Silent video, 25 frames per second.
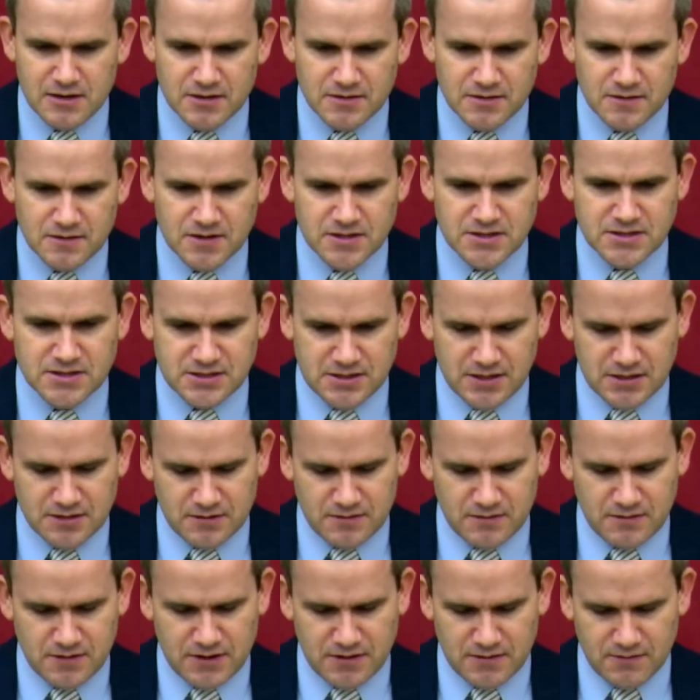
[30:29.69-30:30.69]

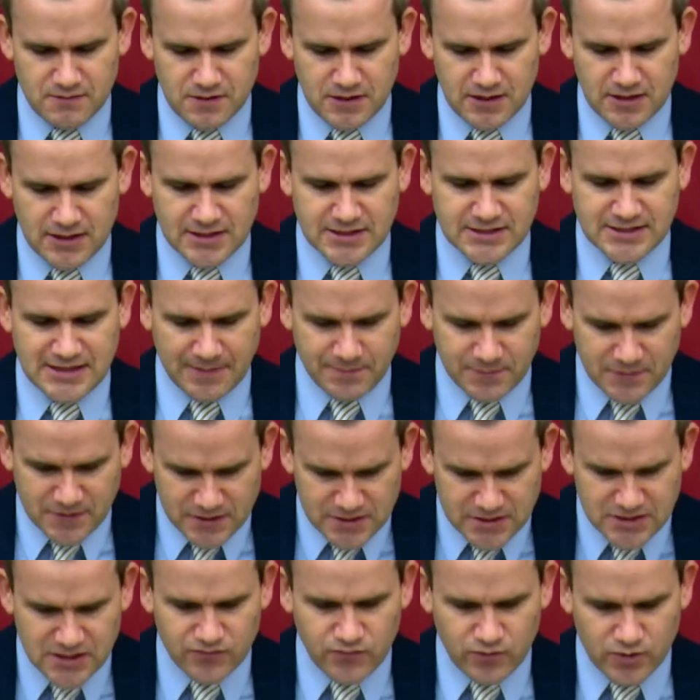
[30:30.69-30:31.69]
the
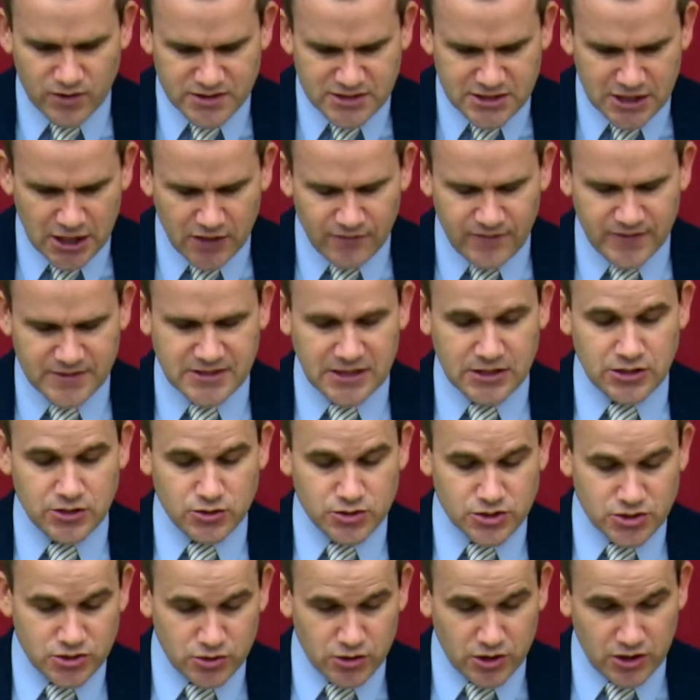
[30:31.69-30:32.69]
acceptance of oneself as
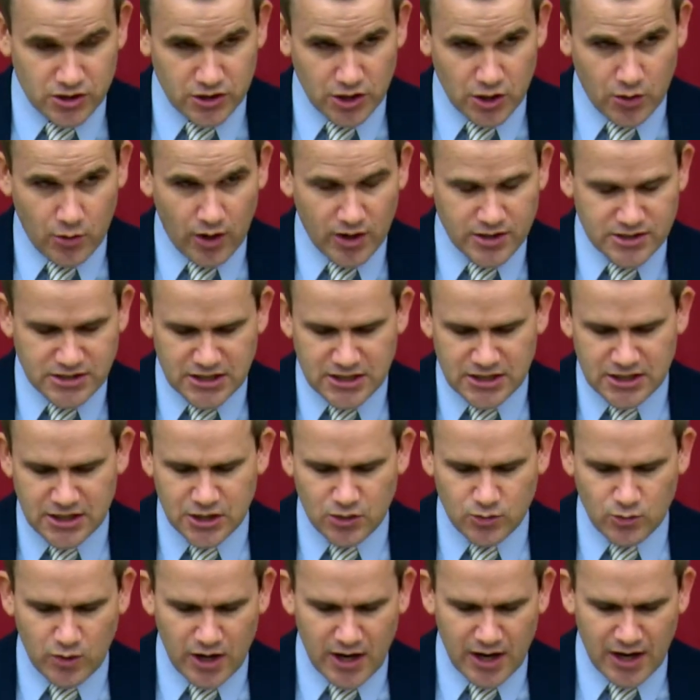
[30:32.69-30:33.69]
understood in the
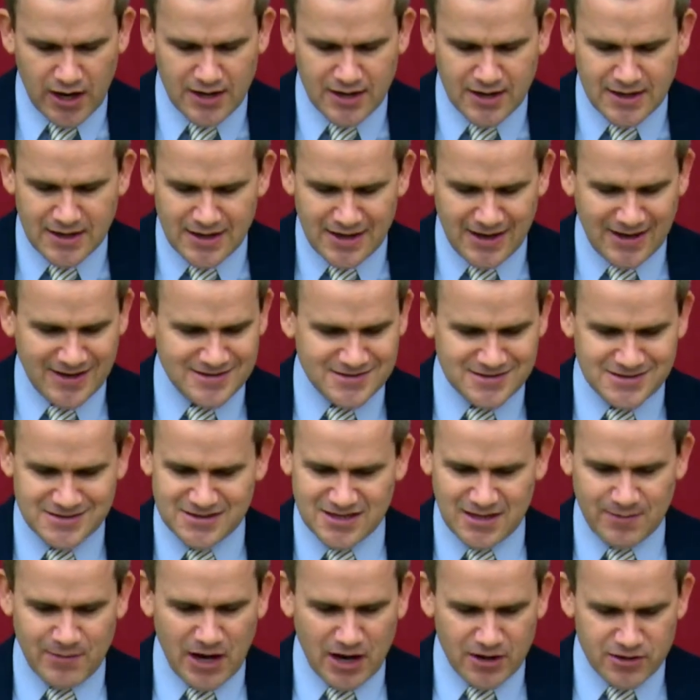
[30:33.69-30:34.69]
Guardinian way is
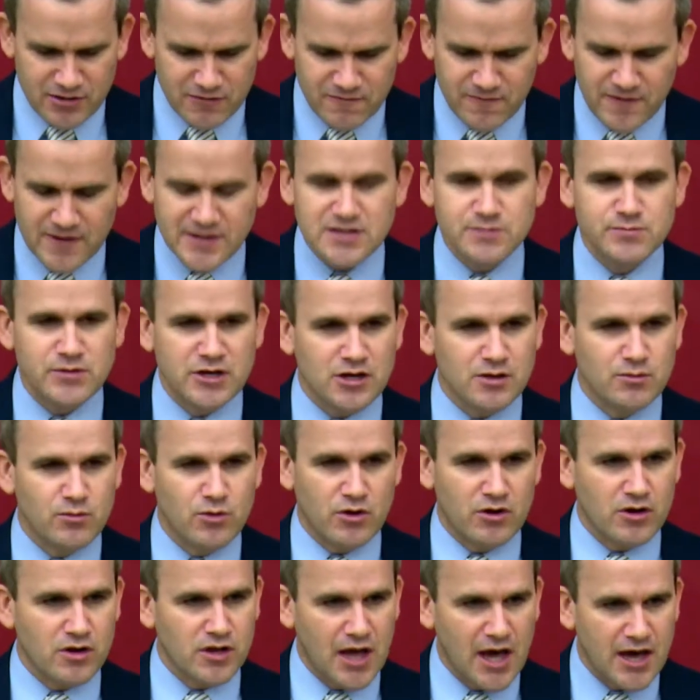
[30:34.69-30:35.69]
somehow the fundamental
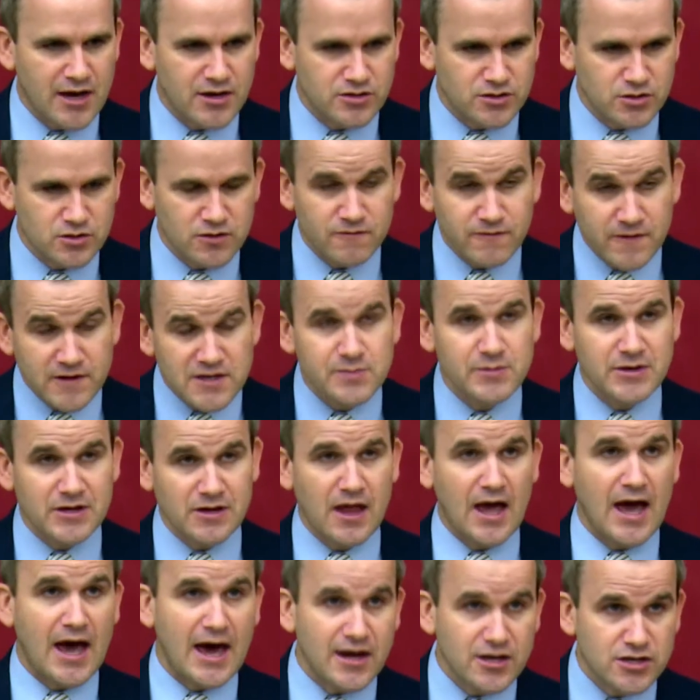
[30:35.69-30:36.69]
moral attitude, the
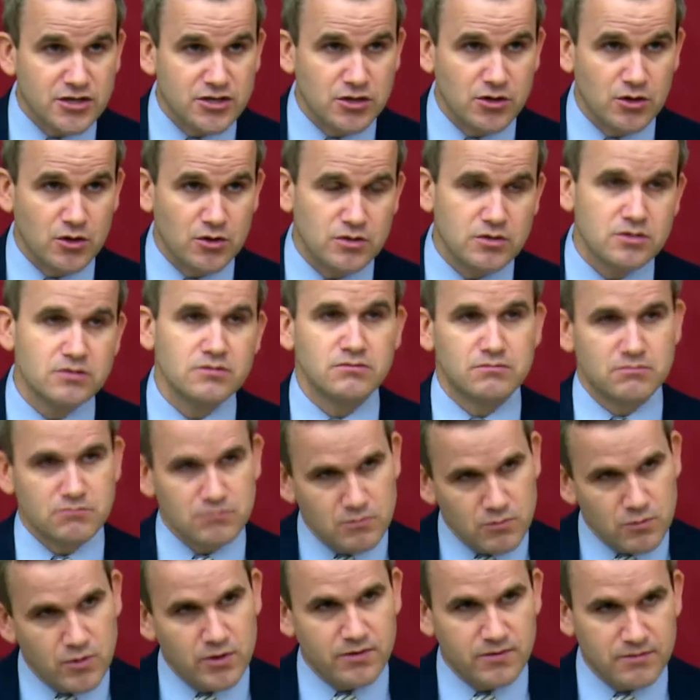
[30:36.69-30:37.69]
fundamental attitude
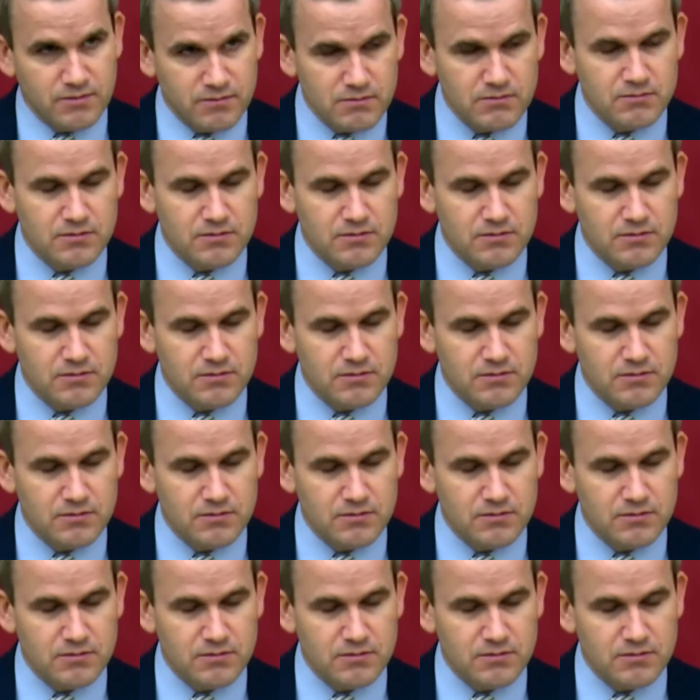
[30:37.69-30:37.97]
with